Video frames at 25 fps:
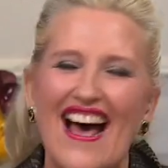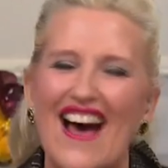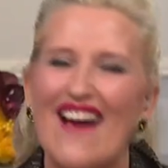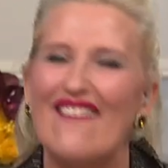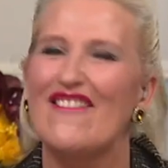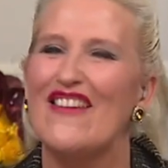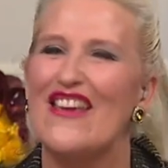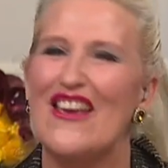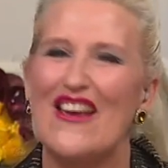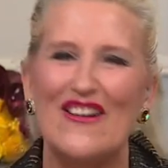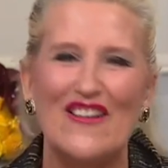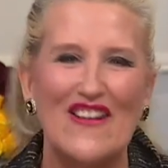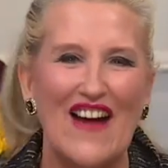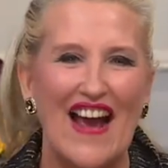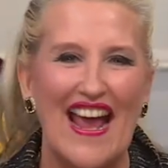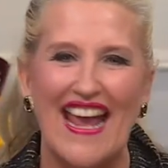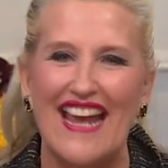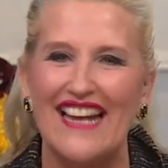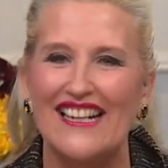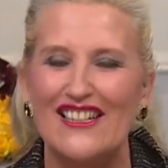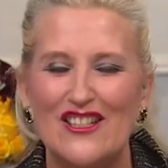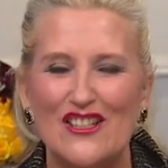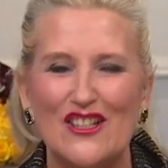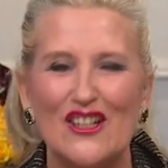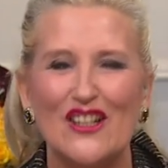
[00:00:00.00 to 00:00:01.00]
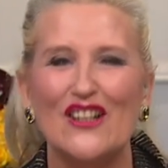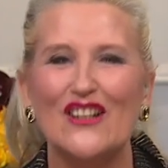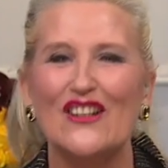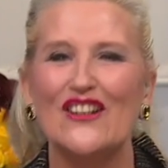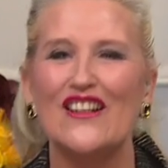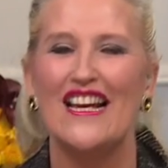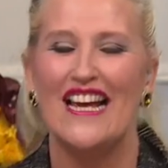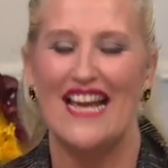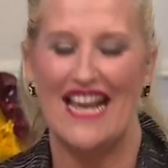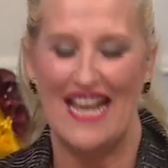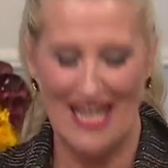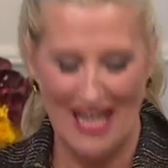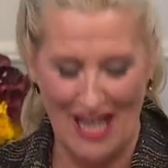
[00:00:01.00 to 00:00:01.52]
love you,
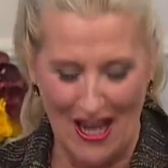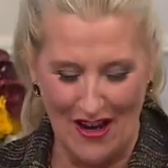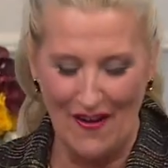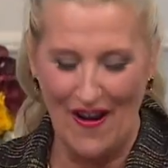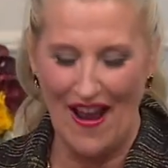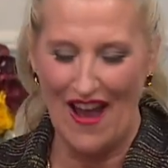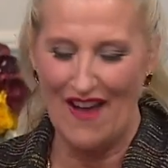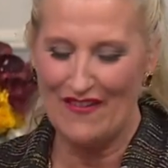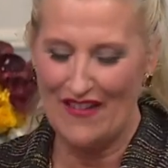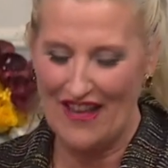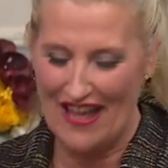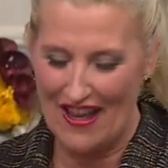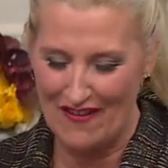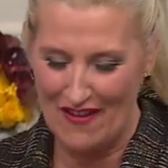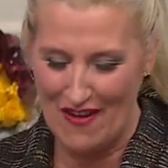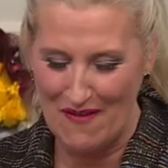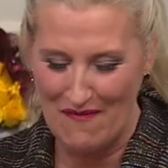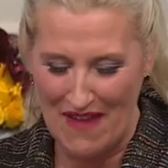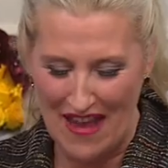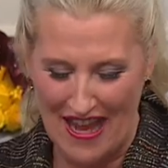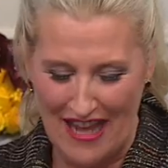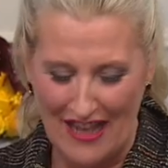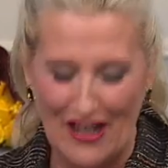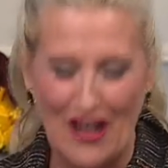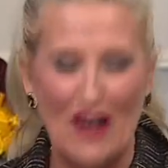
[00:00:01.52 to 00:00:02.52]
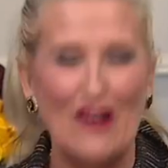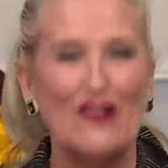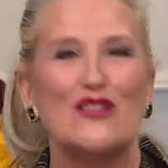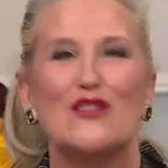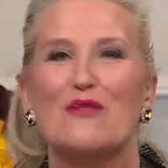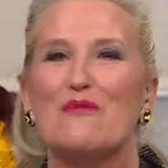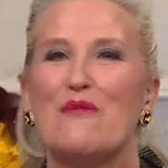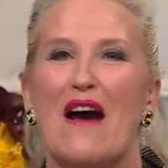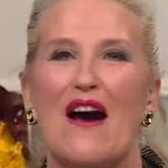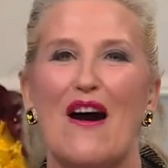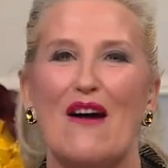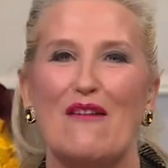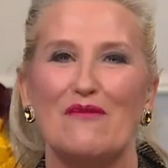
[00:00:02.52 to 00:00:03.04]
Angel. You have given yeah. me
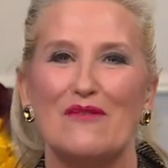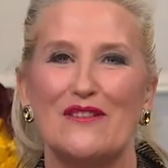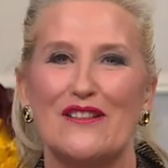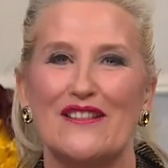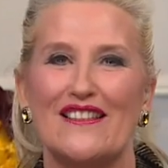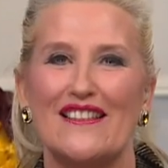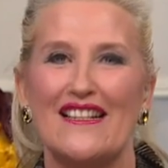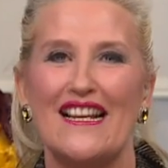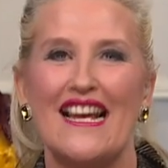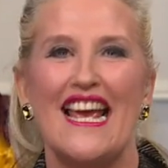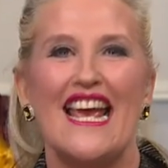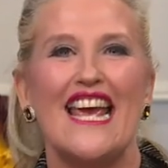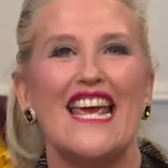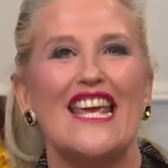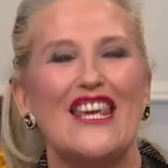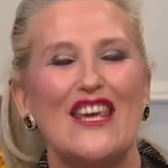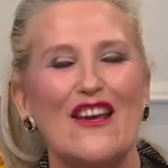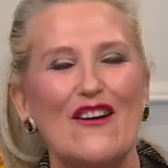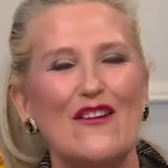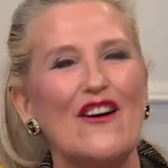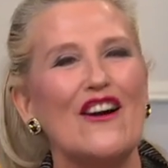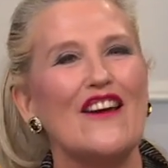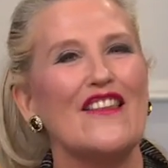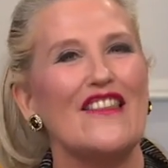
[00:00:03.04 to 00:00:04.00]
goosebumps. You